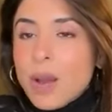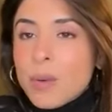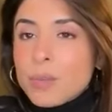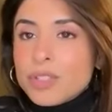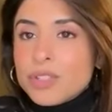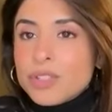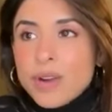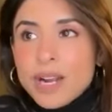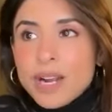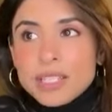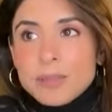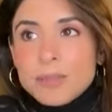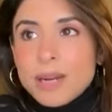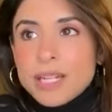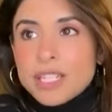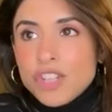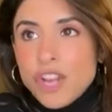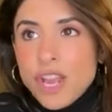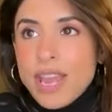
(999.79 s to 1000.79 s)
i was directed
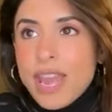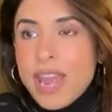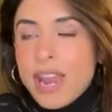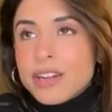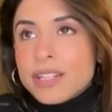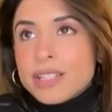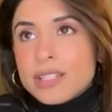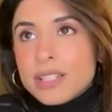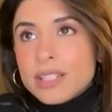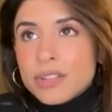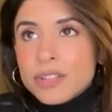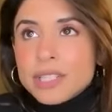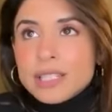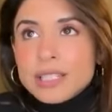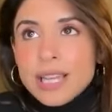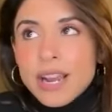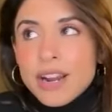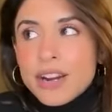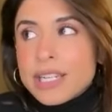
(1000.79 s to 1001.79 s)
by jake harris and
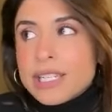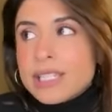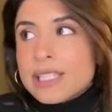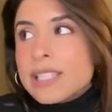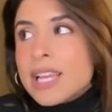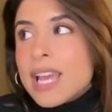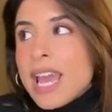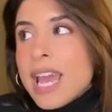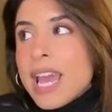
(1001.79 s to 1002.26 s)
chris harris